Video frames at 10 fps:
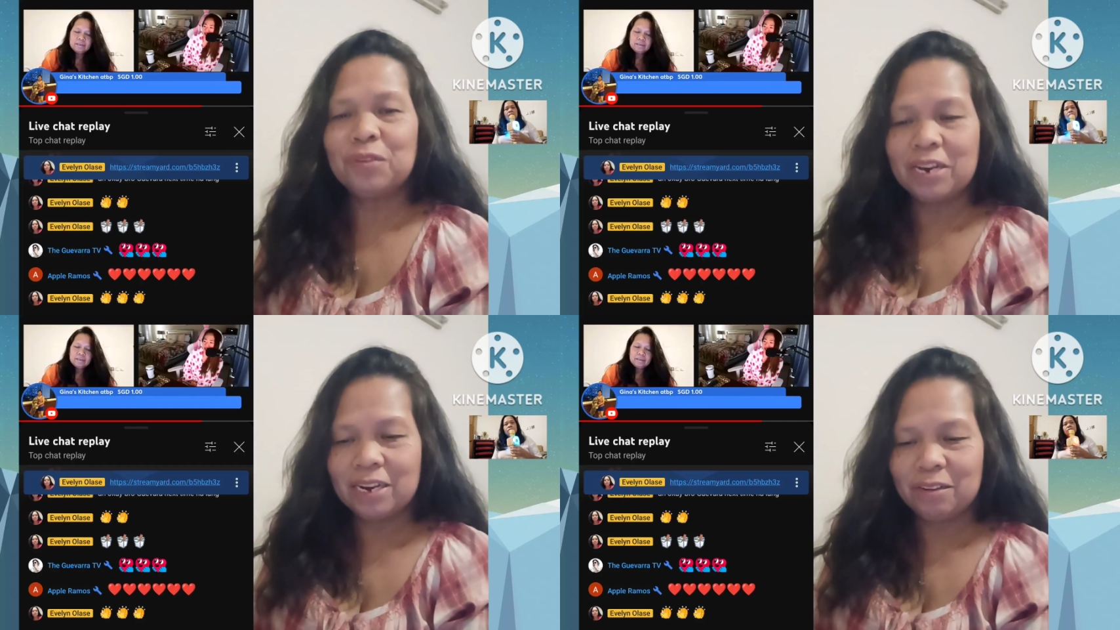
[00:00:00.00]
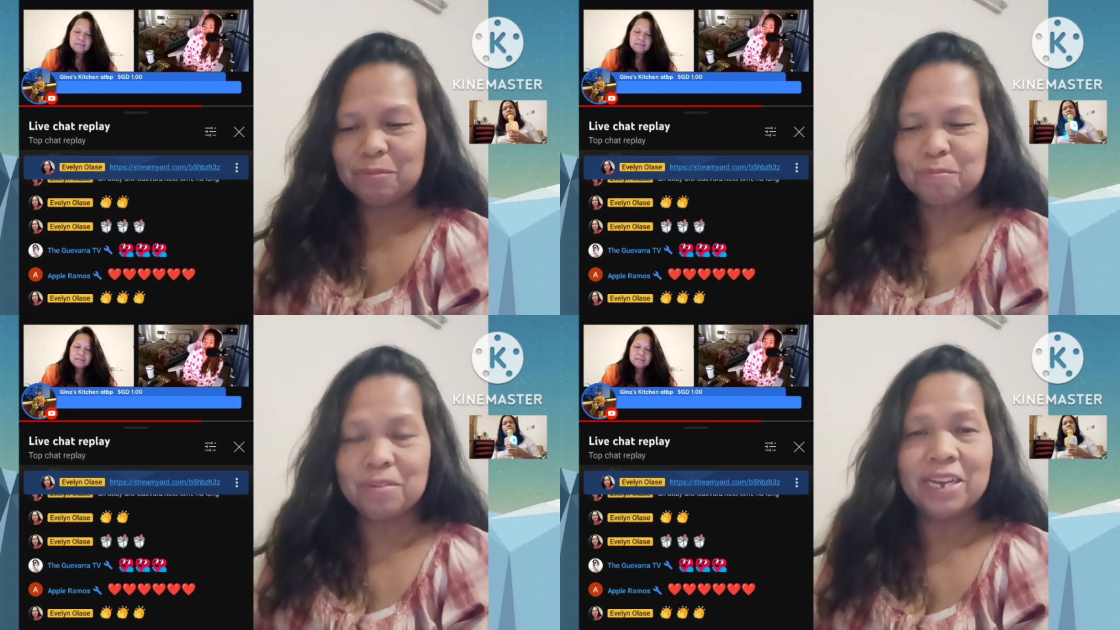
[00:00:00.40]
one
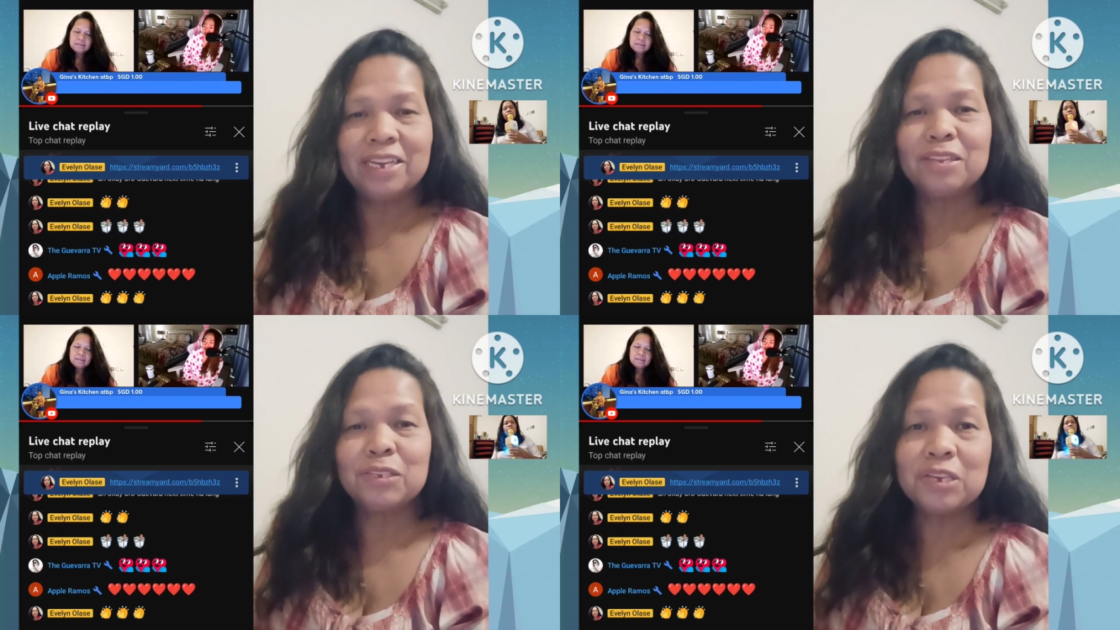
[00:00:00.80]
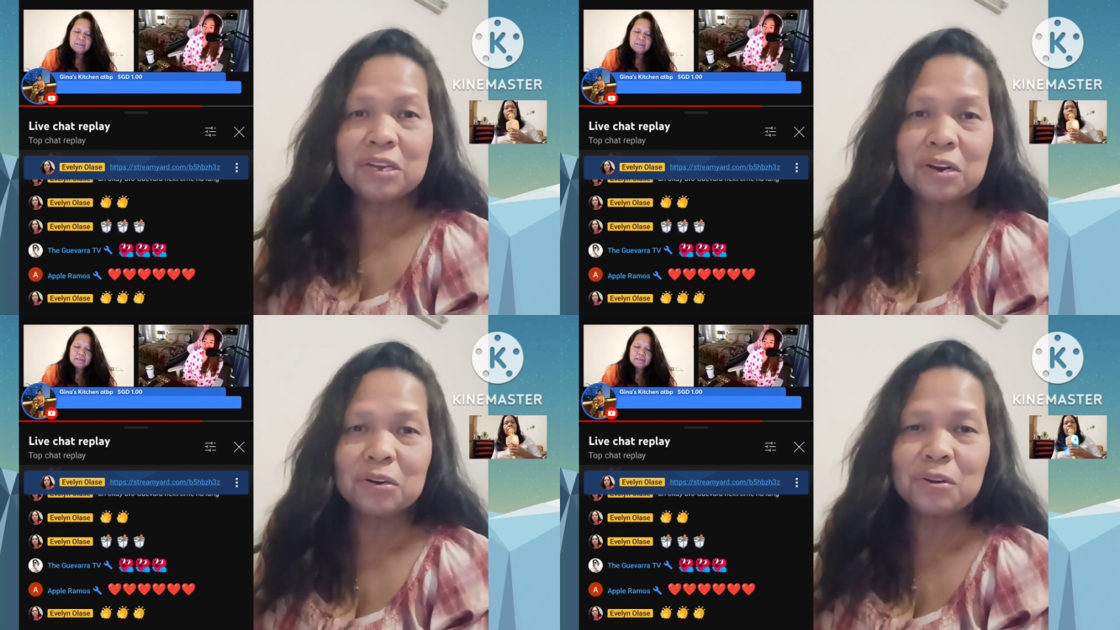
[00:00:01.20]
of my
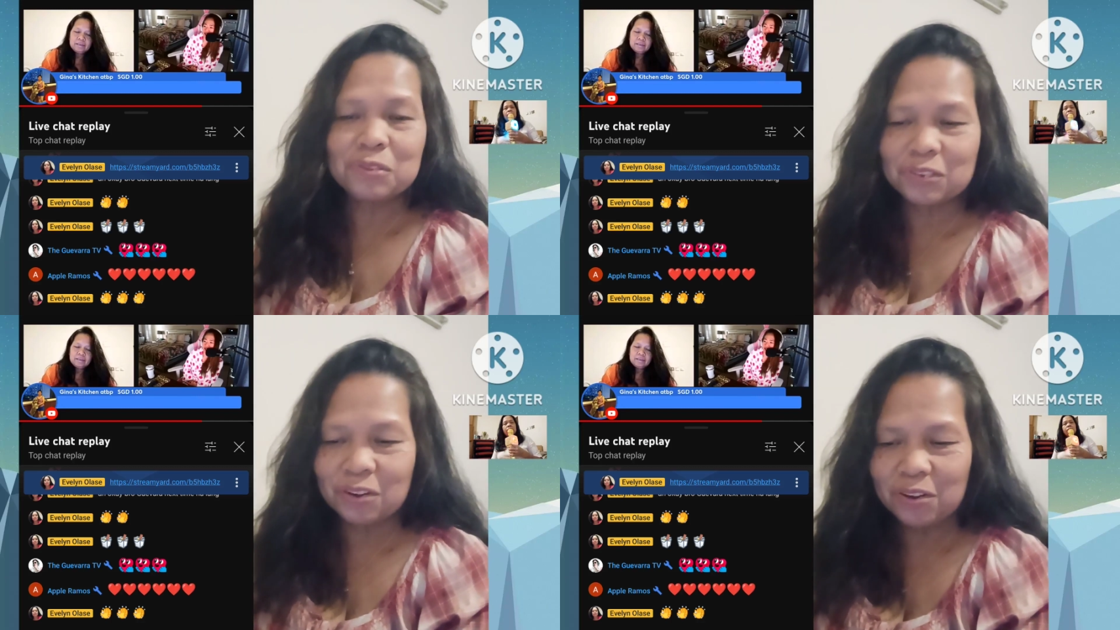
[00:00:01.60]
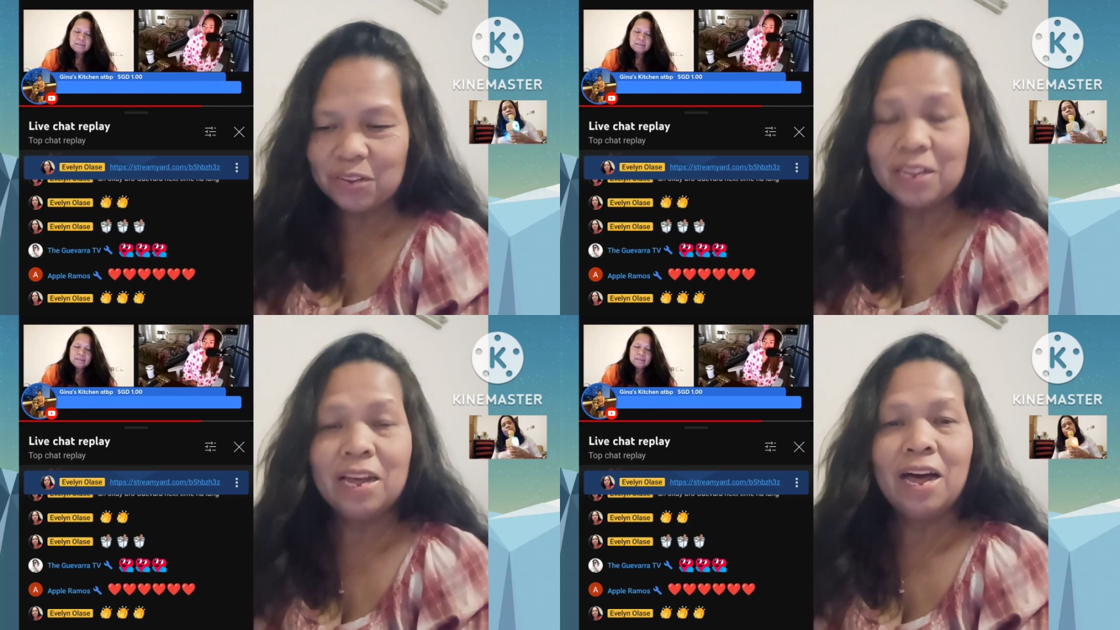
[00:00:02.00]
singer also,
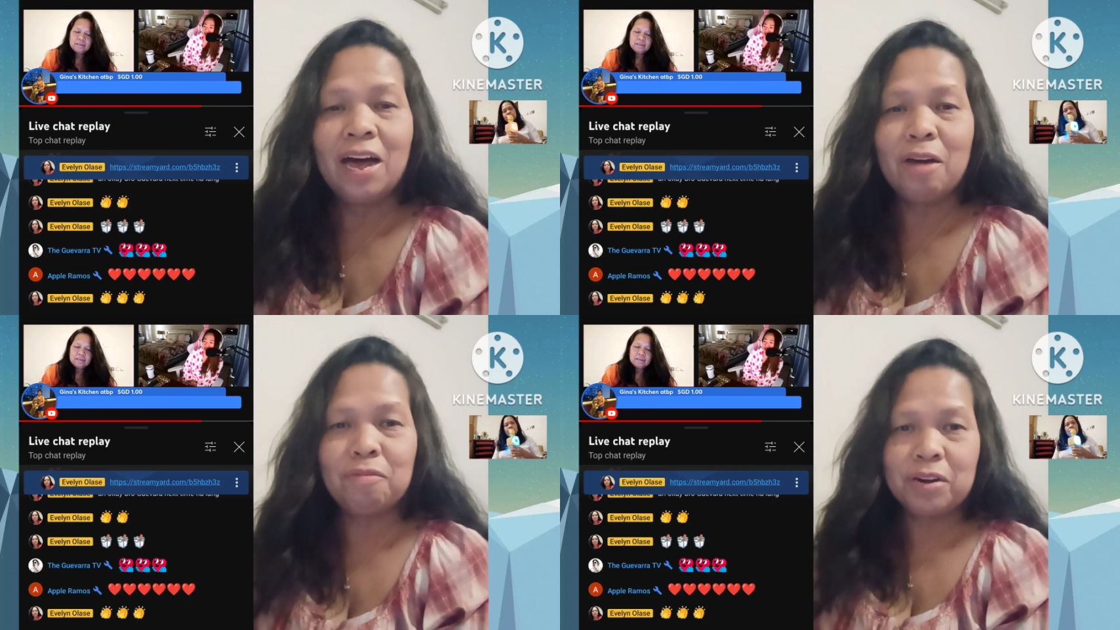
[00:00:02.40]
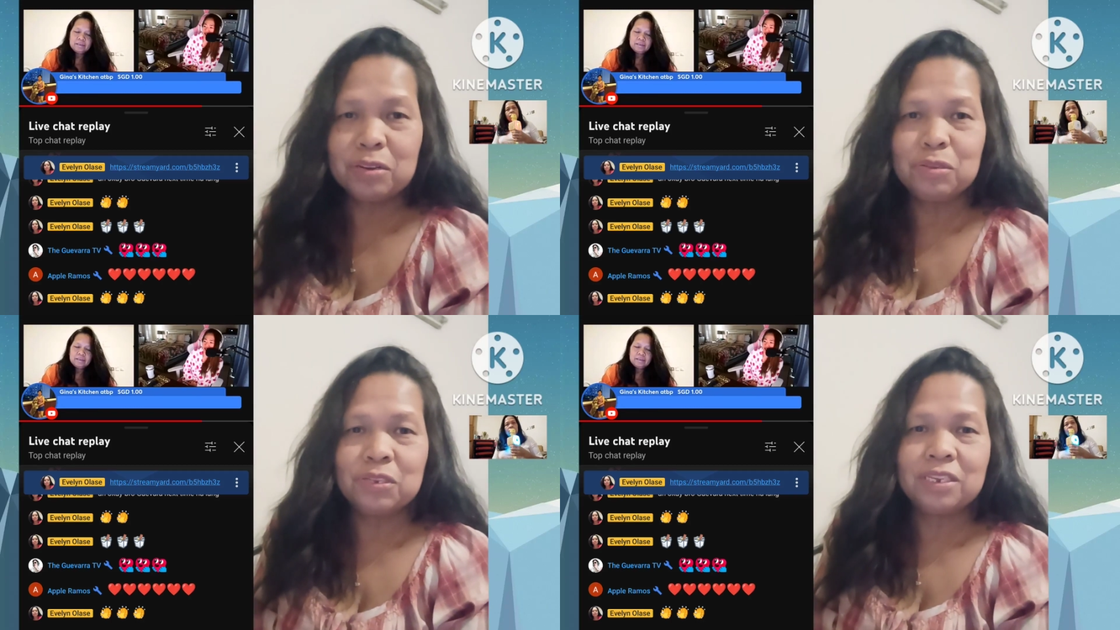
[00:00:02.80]
a
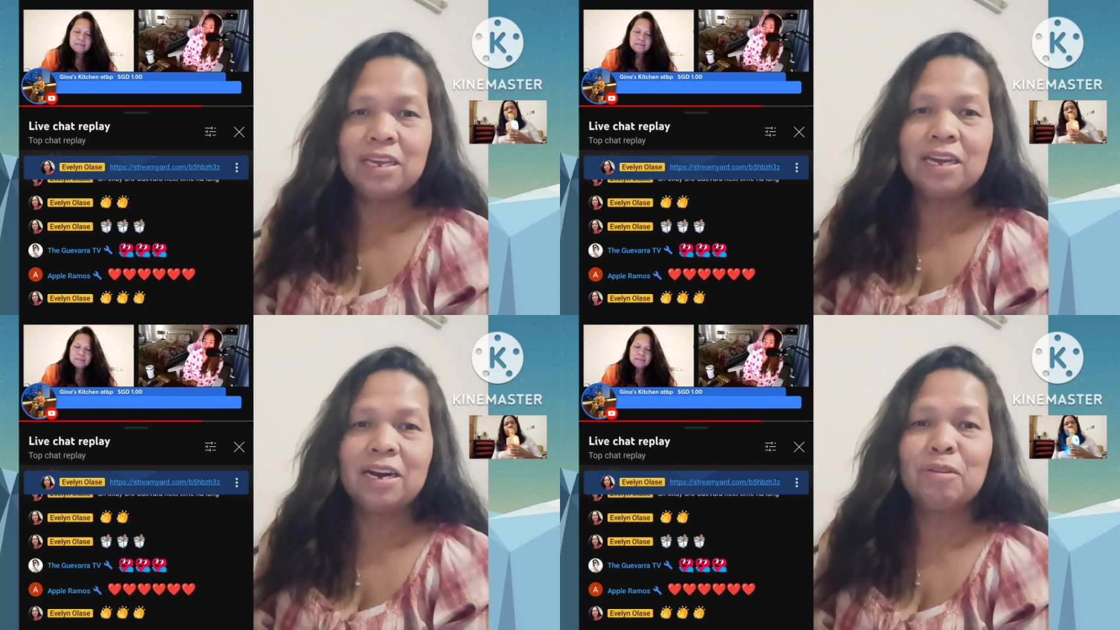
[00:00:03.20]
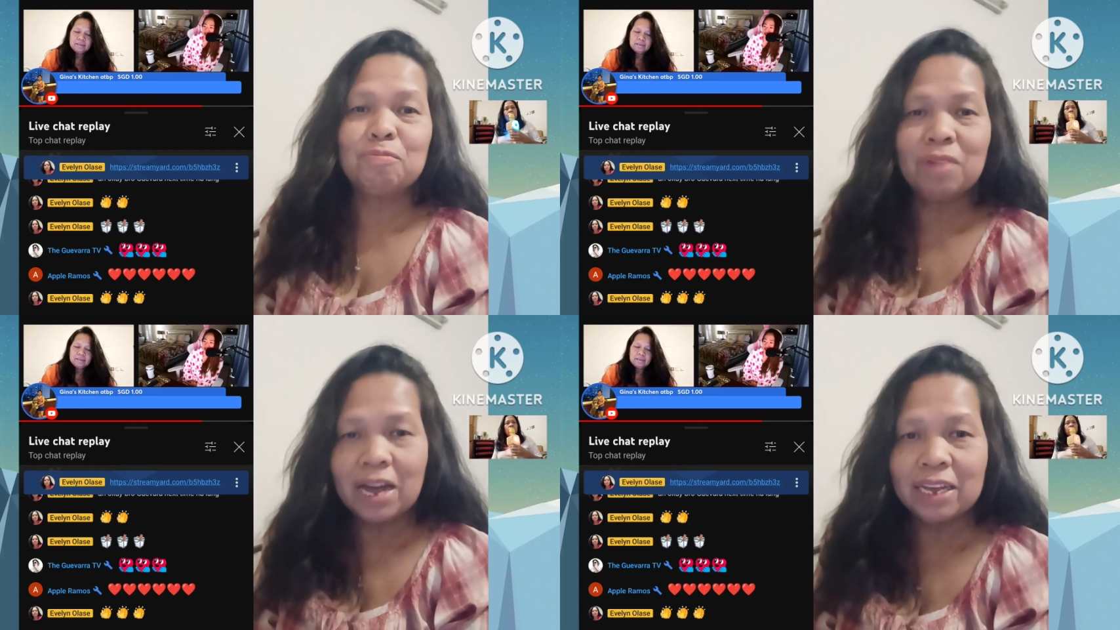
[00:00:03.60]
very good singer
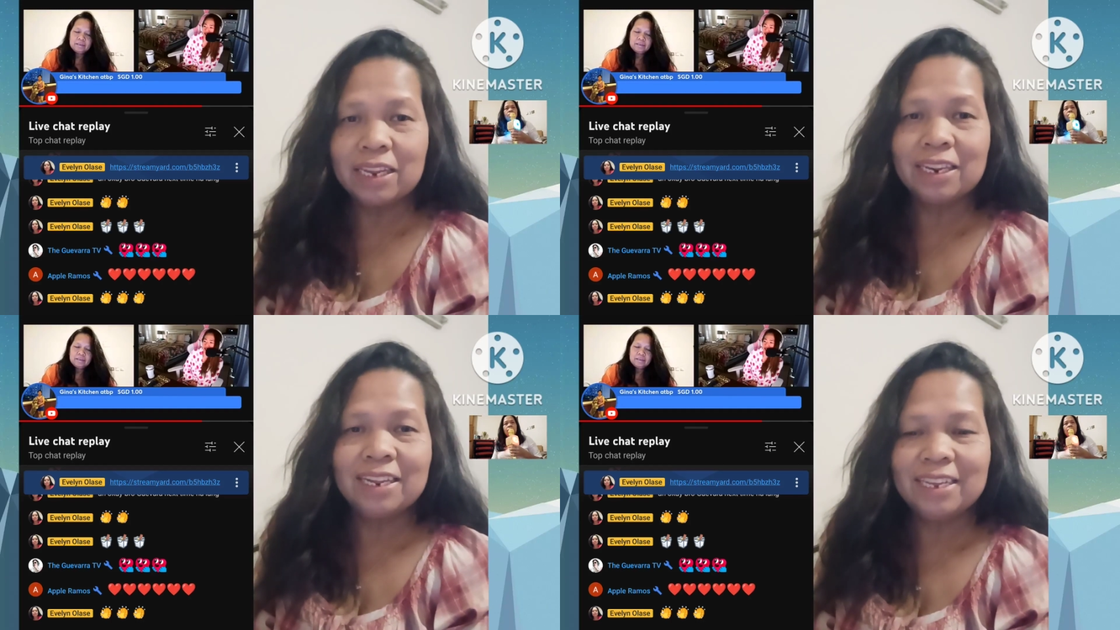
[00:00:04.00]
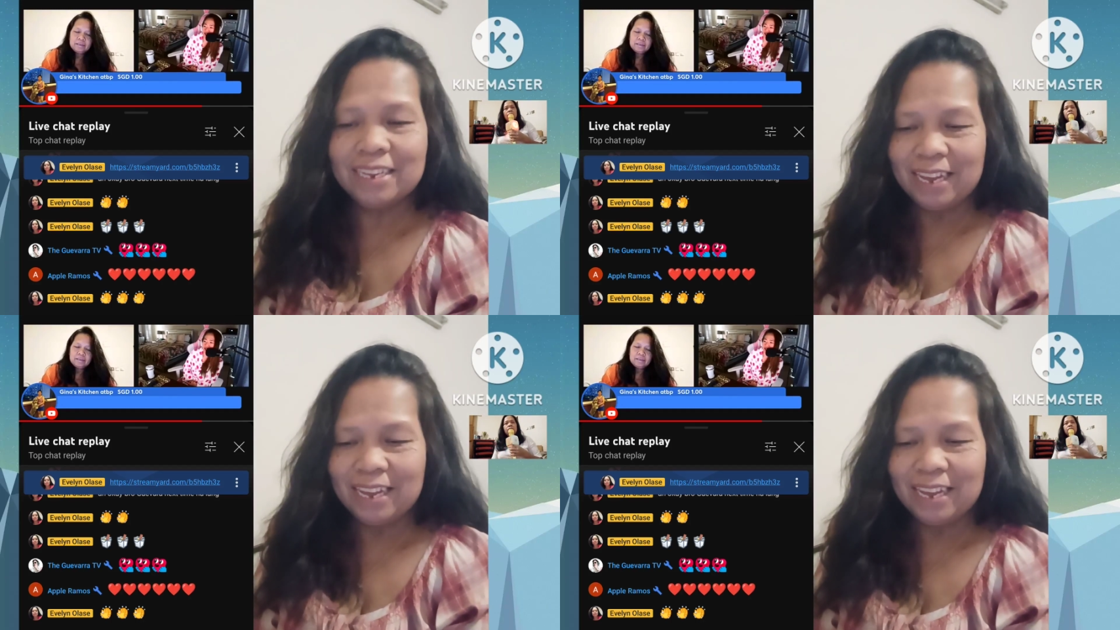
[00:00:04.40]
of mine.